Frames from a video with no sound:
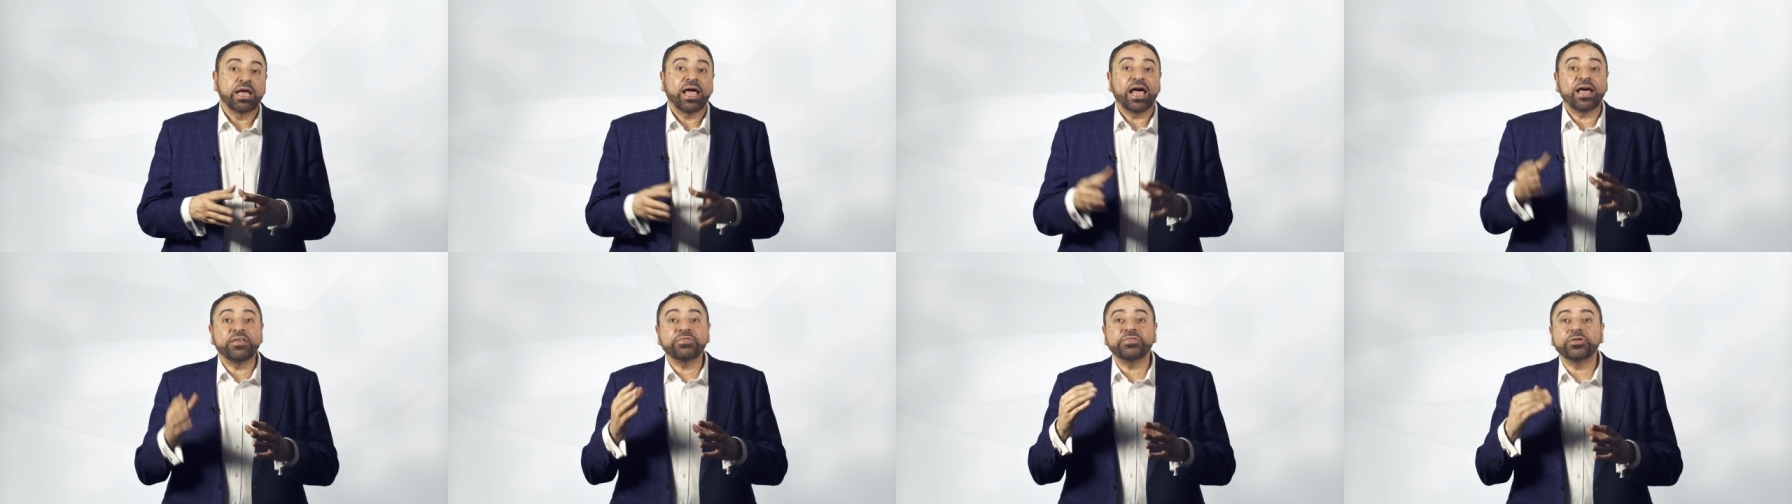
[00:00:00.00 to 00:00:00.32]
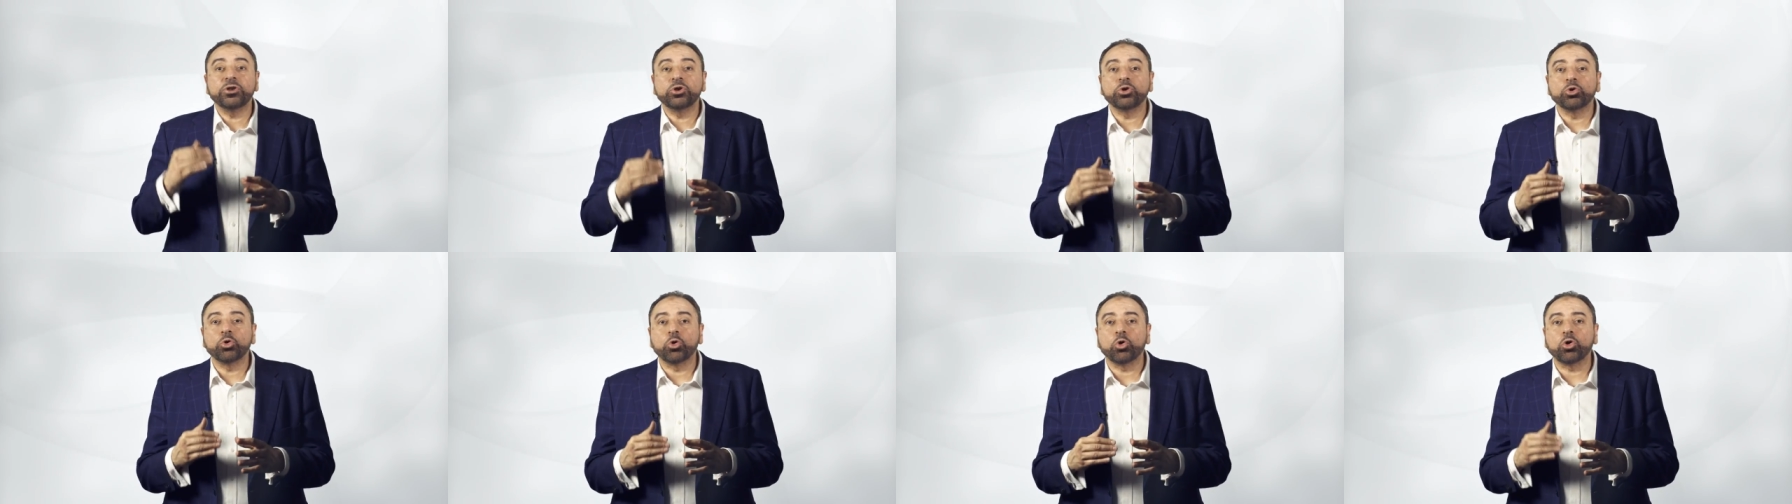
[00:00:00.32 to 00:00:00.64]
and
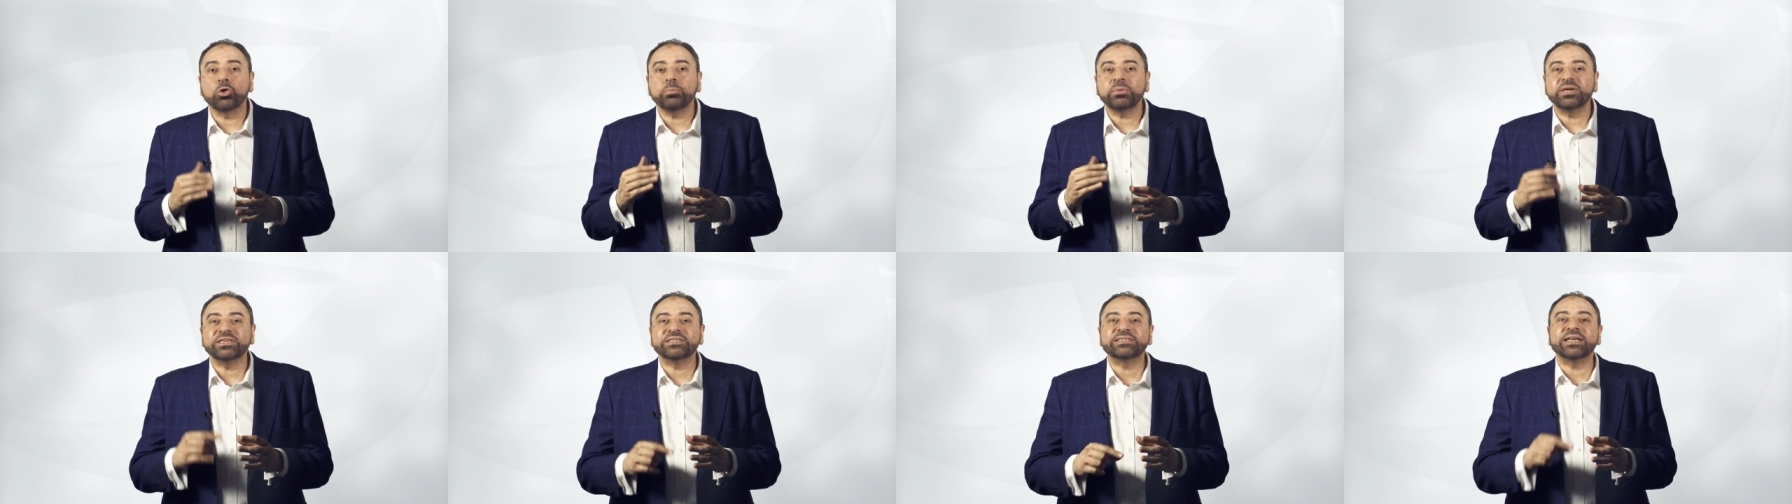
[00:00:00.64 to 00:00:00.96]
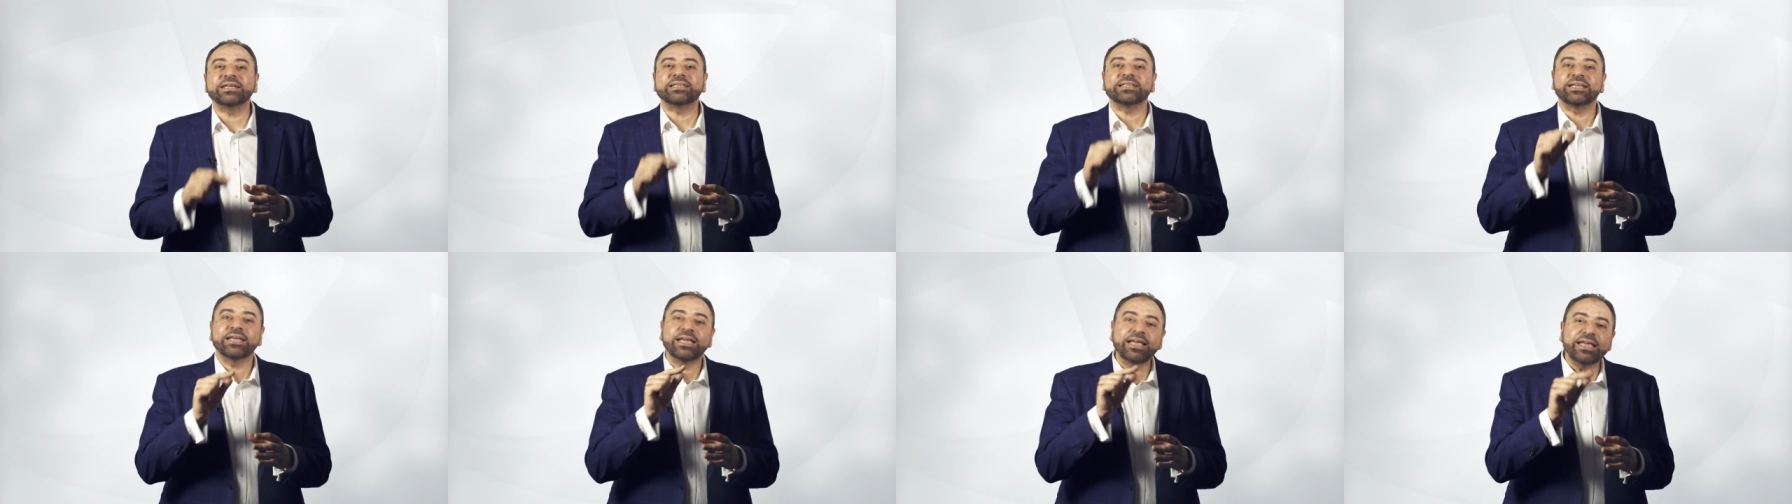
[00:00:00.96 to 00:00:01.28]
the norm is
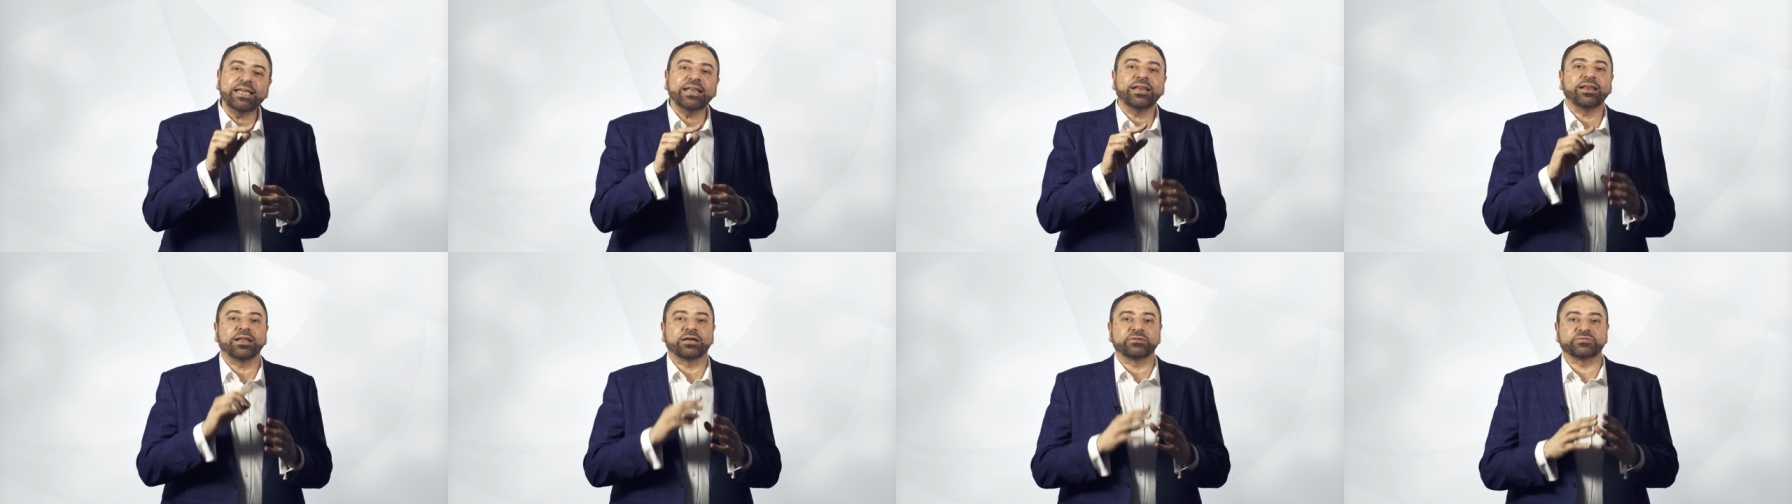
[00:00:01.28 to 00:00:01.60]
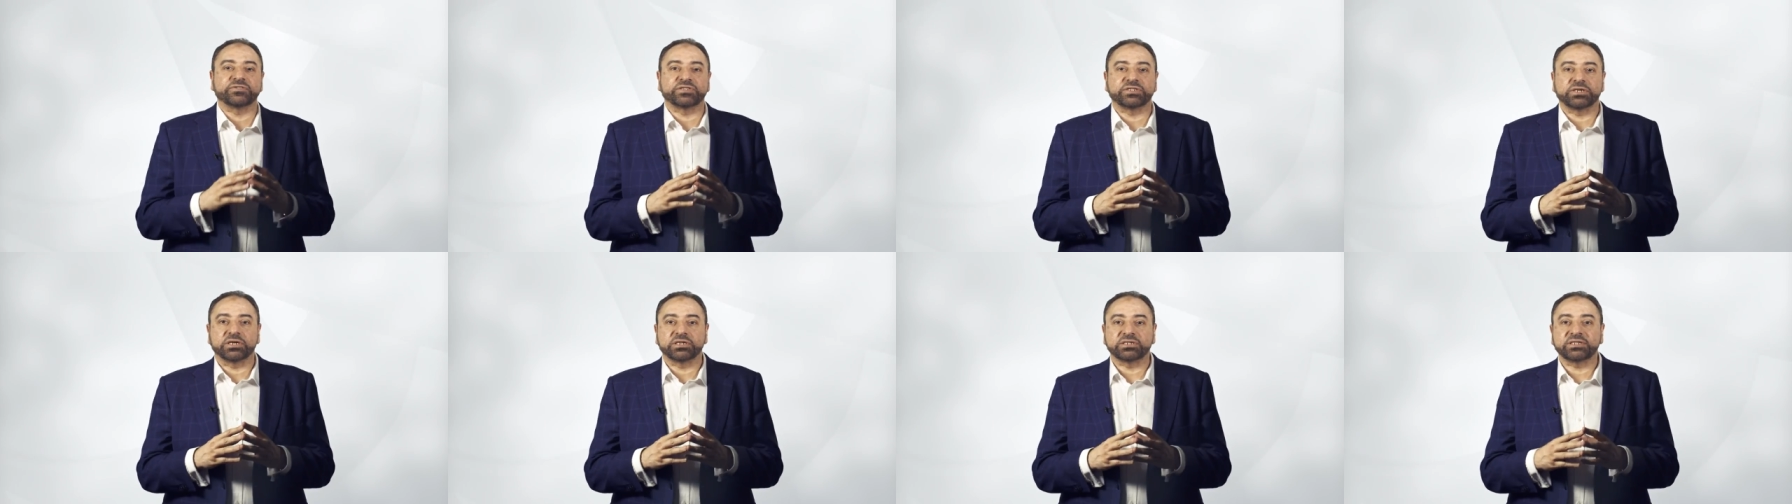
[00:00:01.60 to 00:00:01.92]
that he
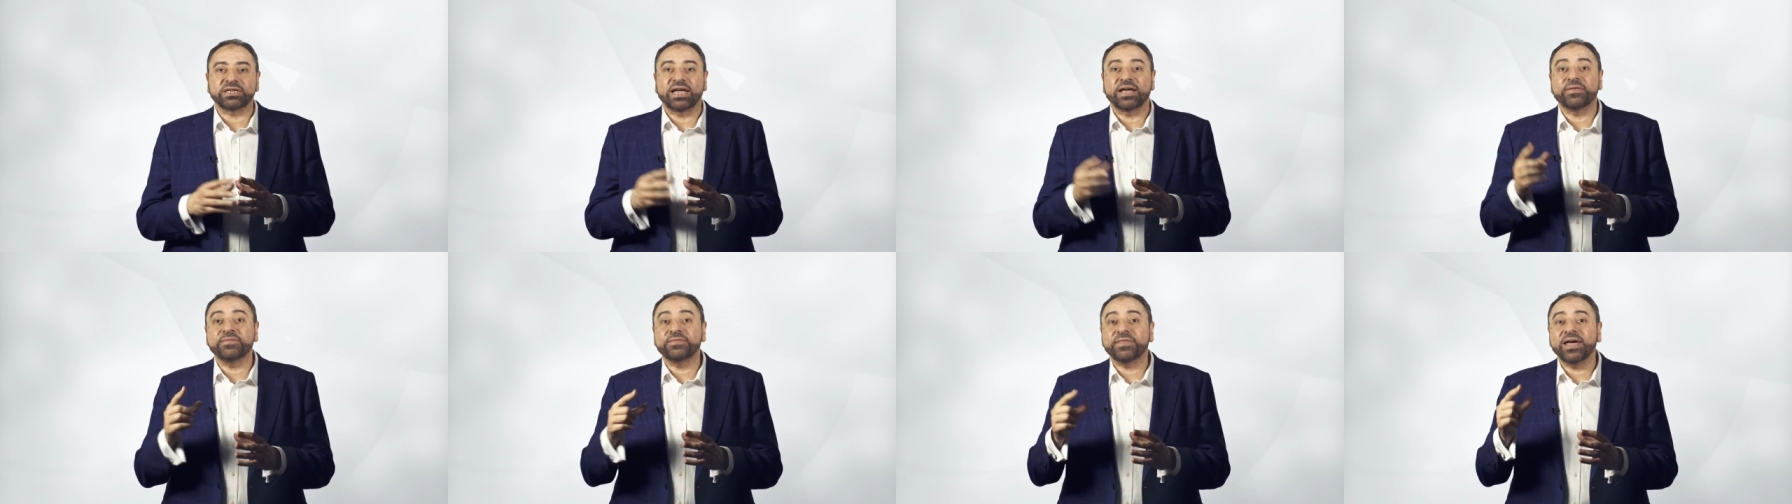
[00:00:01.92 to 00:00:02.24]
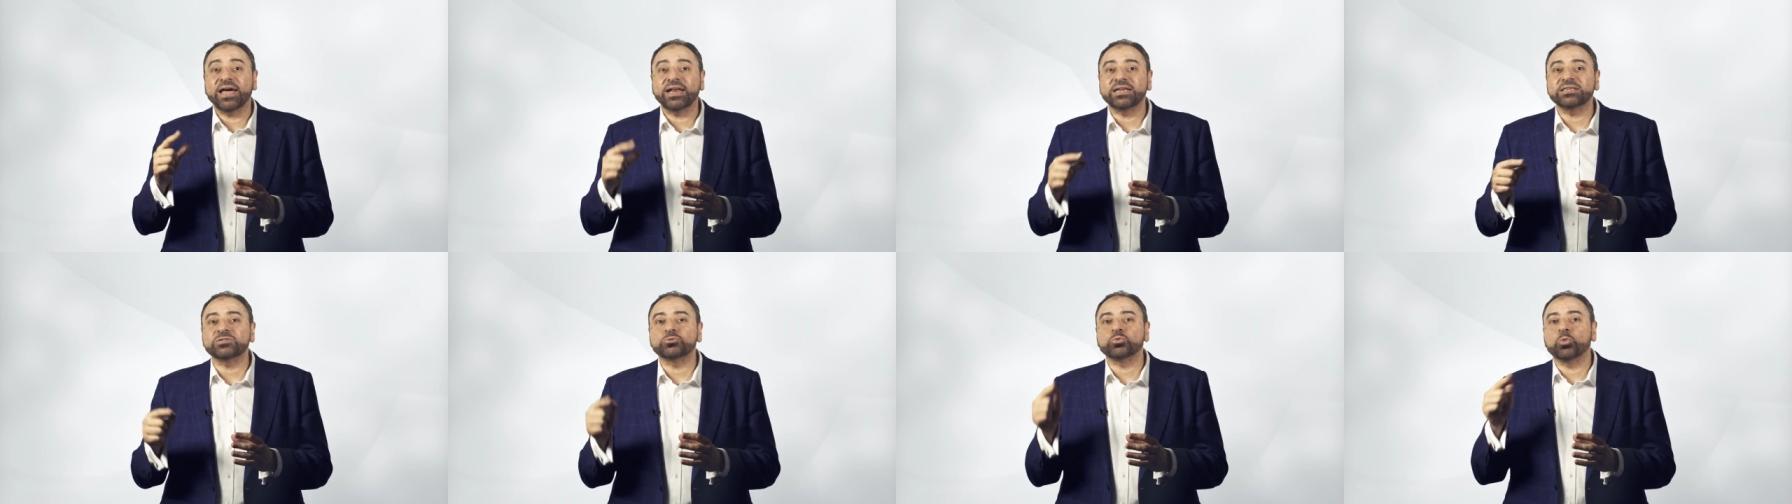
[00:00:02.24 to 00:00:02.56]
loves us, and
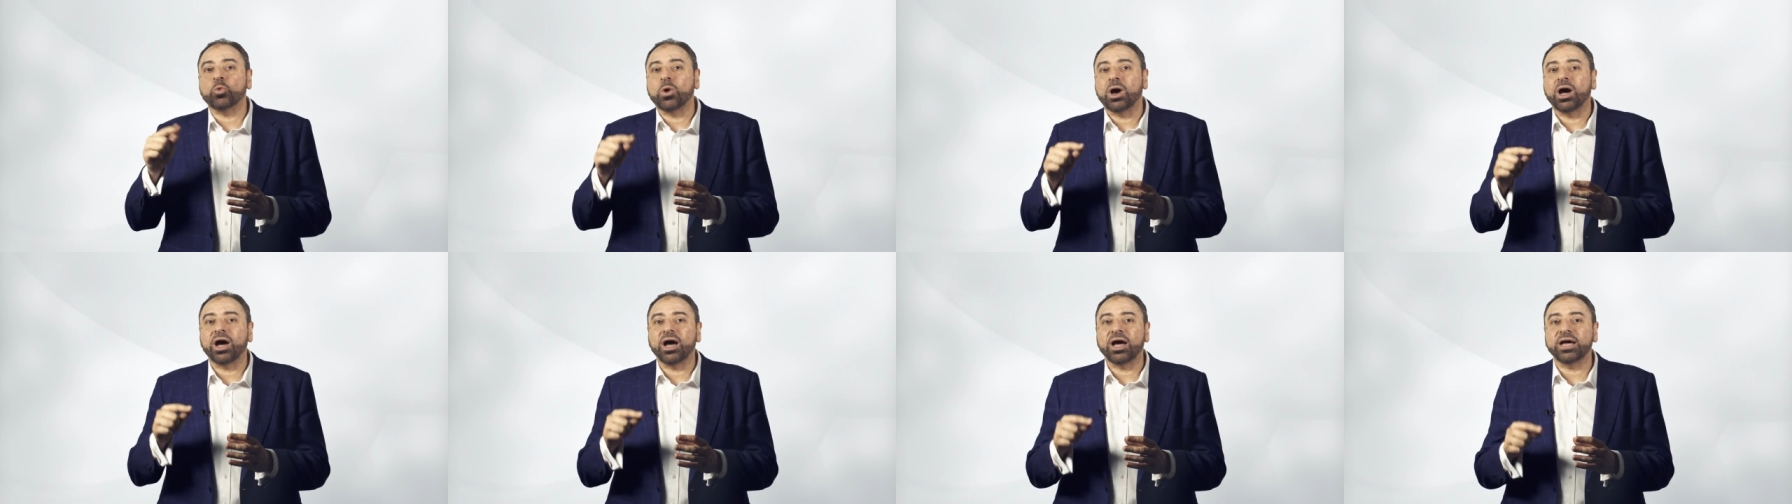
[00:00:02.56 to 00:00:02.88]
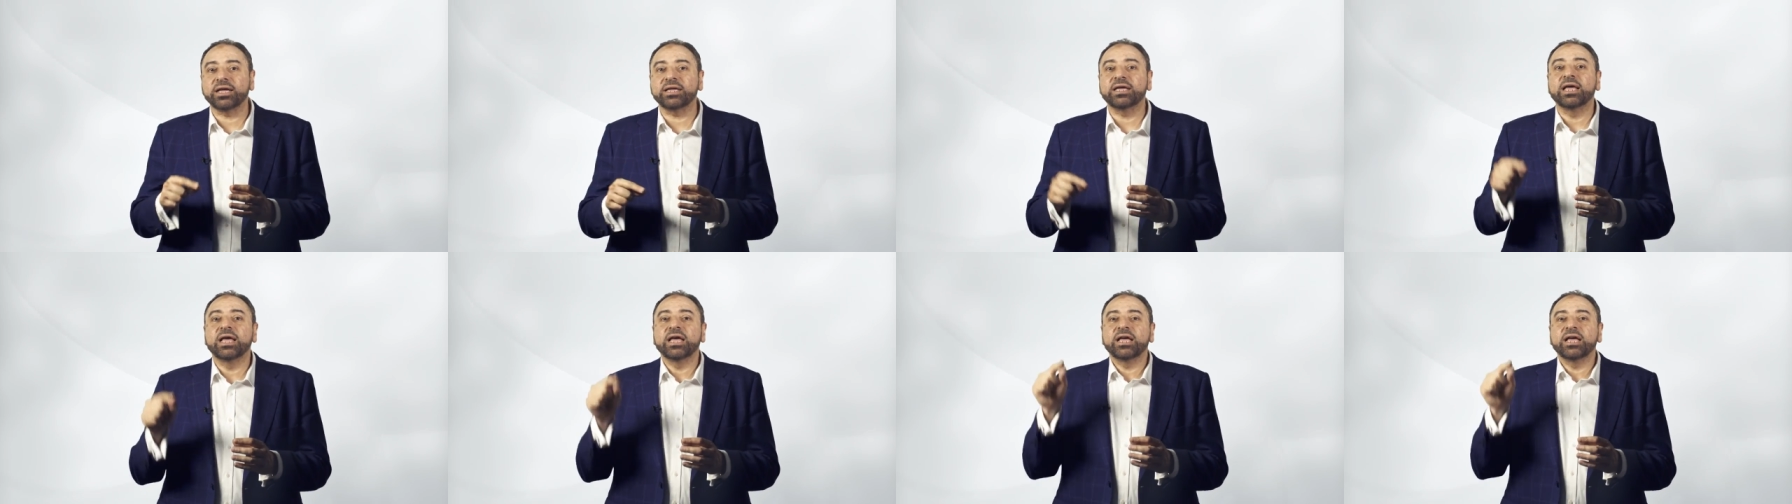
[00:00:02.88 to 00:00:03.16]
that is why